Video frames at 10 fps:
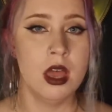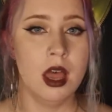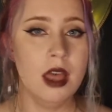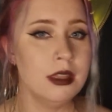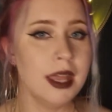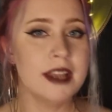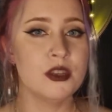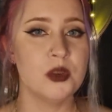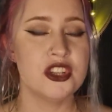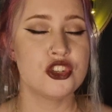Unlike
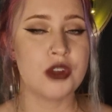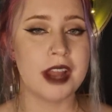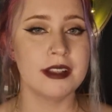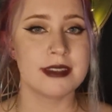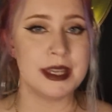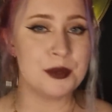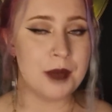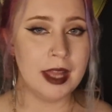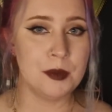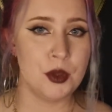the witch trials in
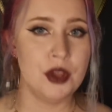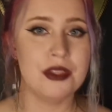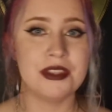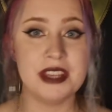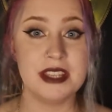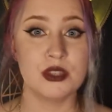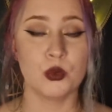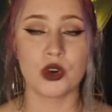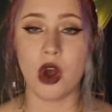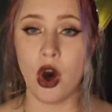Malmö, these
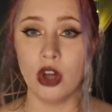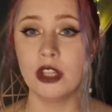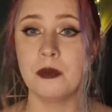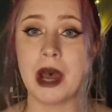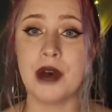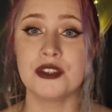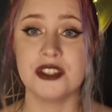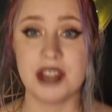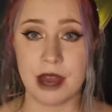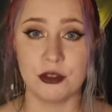were all about the
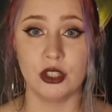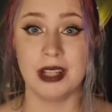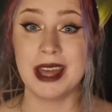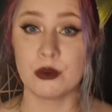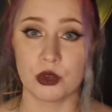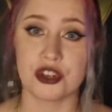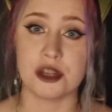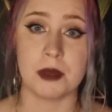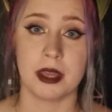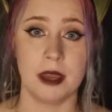devil and
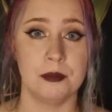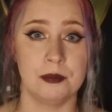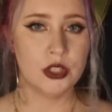worshipping him.